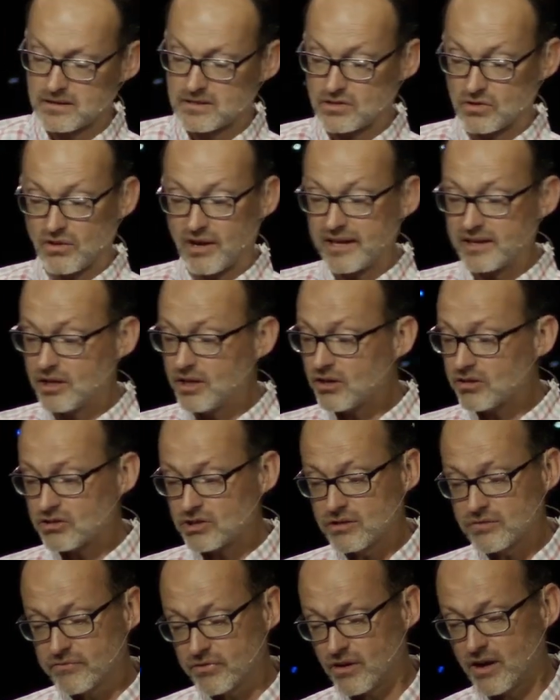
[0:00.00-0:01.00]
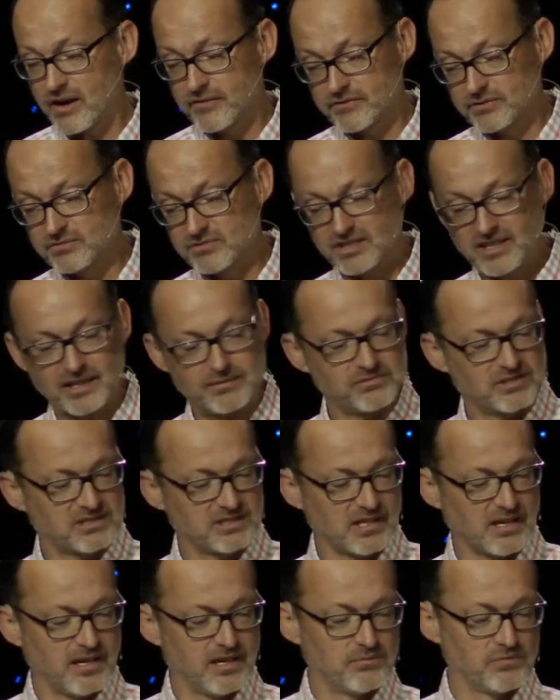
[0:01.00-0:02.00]
So I know you've thought from time to
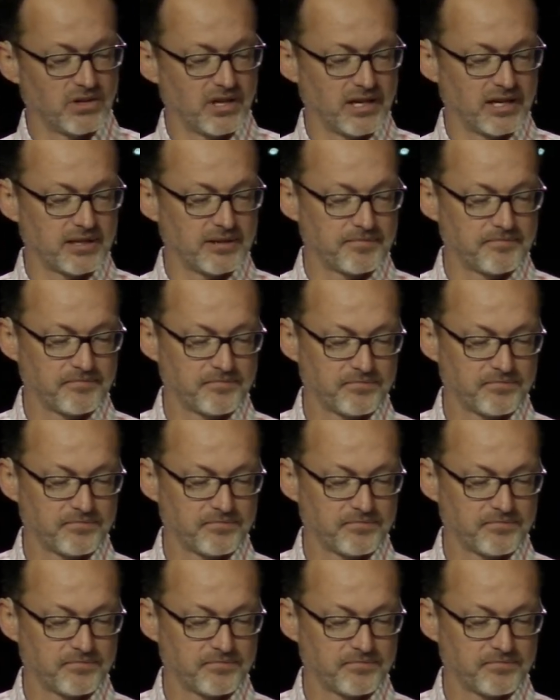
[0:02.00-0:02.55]
time, like,